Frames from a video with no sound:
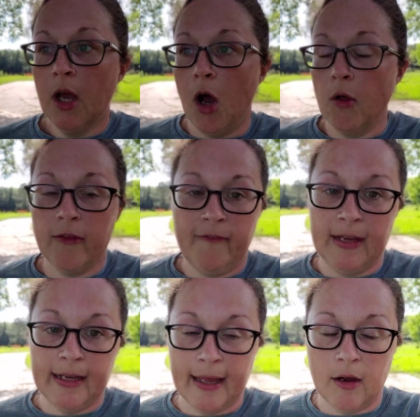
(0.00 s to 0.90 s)
all the
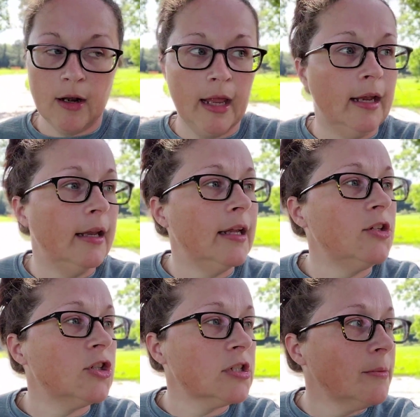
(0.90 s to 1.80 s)
feed out, and
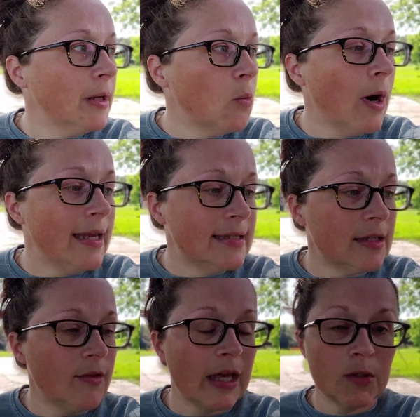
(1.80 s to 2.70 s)
it's just a big waste.
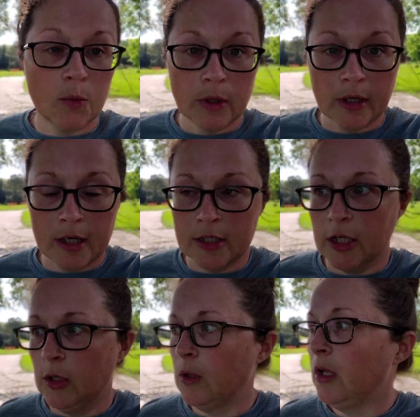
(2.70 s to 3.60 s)
So that's what we're gonna
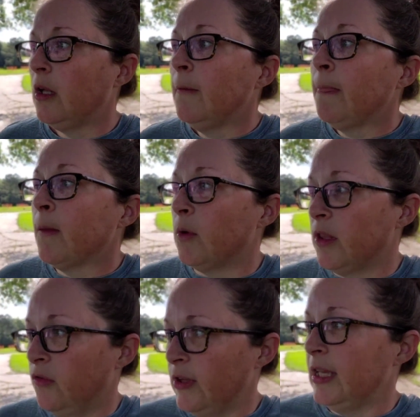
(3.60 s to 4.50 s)
do with
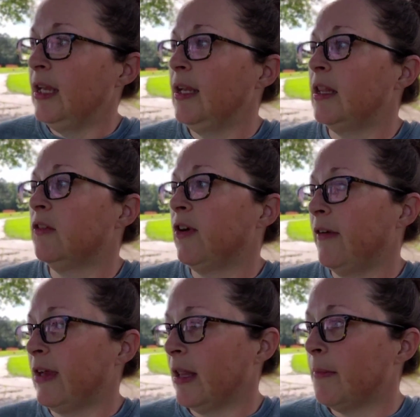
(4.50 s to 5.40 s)
the feed and the
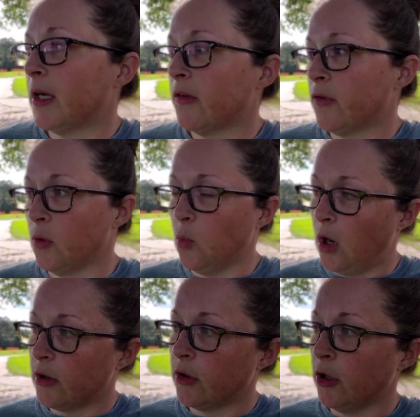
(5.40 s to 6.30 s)
5-gallon bucket for the
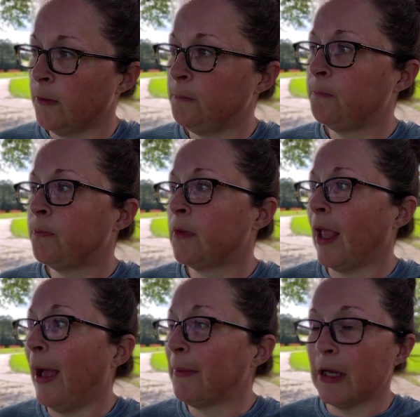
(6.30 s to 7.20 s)
water.
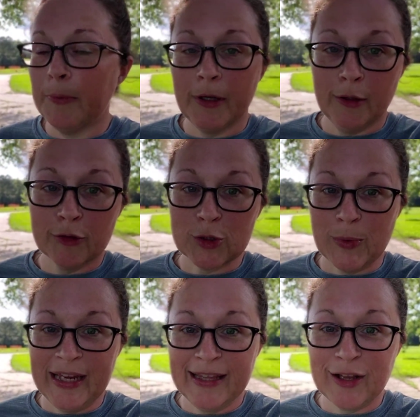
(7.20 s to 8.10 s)
I'm gonna put a little
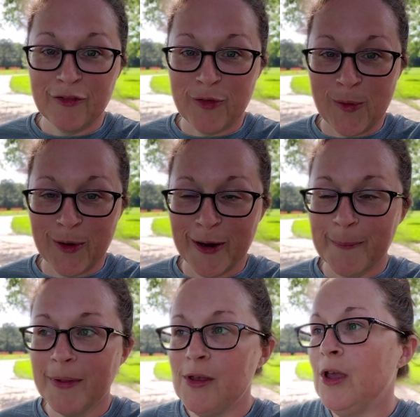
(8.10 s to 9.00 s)
swing in there for
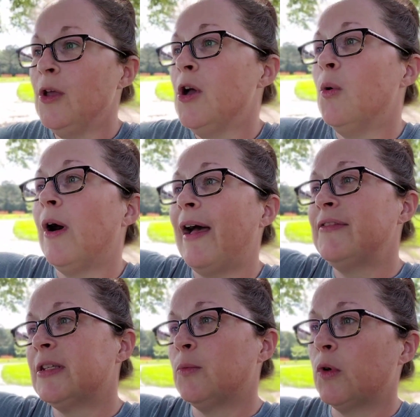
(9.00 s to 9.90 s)
them. We'll have
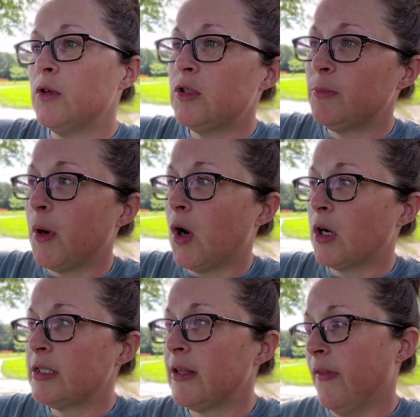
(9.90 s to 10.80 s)
some roost
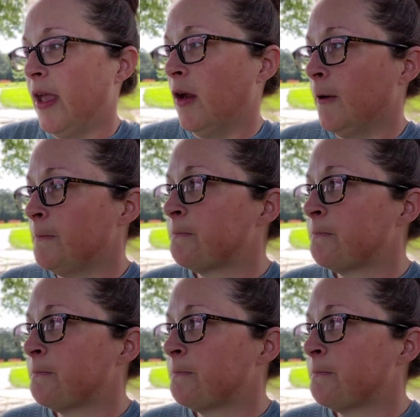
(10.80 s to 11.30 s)
bars in there,